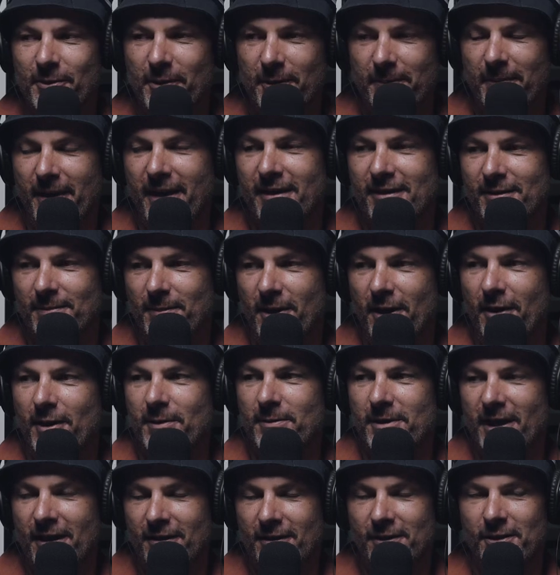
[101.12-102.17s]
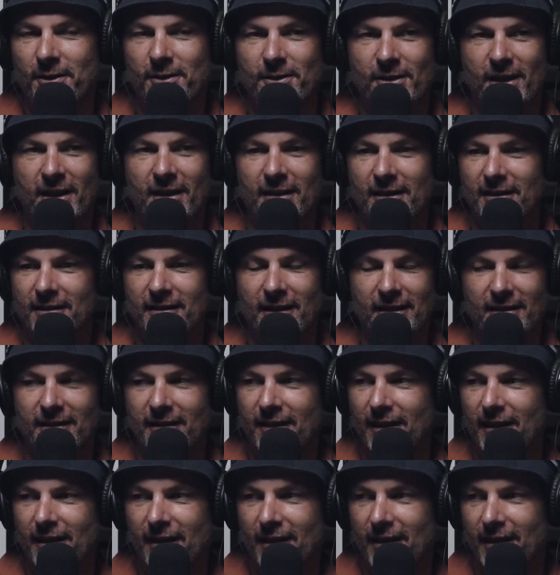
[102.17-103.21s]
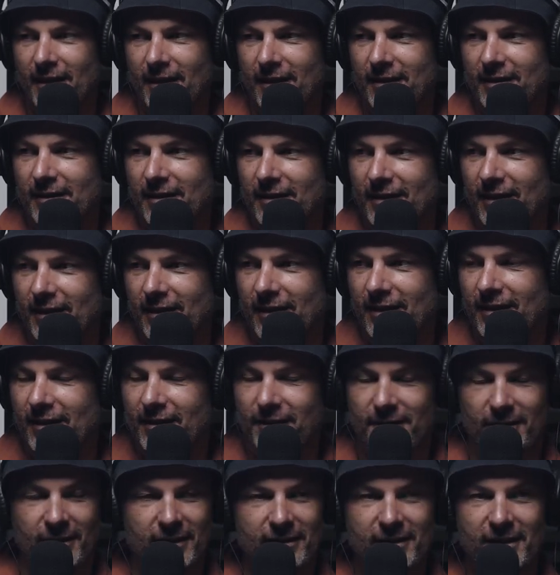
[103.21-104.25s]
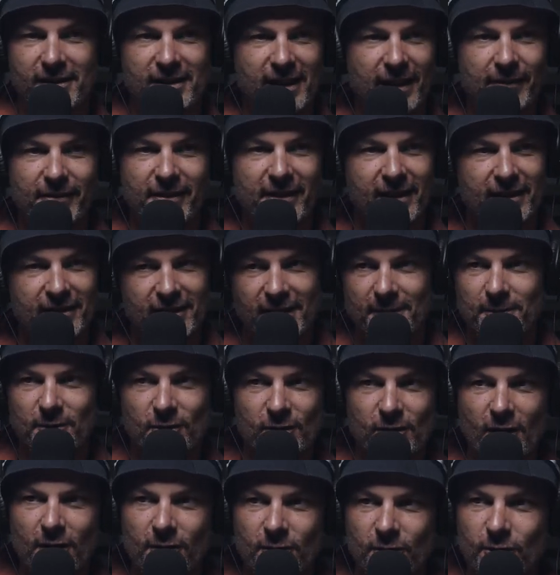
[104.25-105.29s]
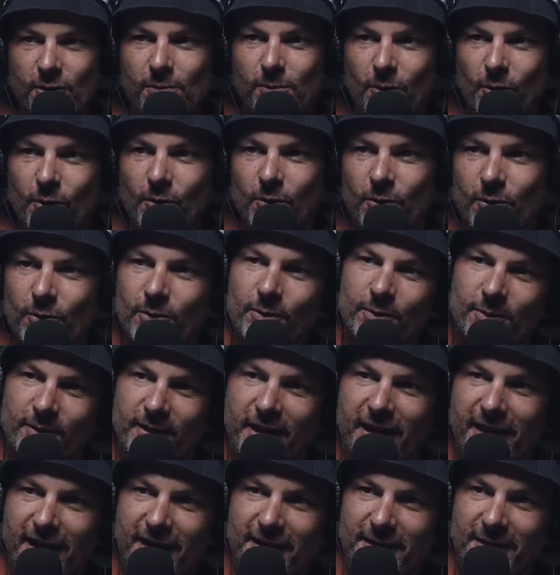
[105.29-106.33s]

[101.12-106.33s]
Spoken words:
I went back to my hometown in New Zealand, and it just everything seems so small, you know.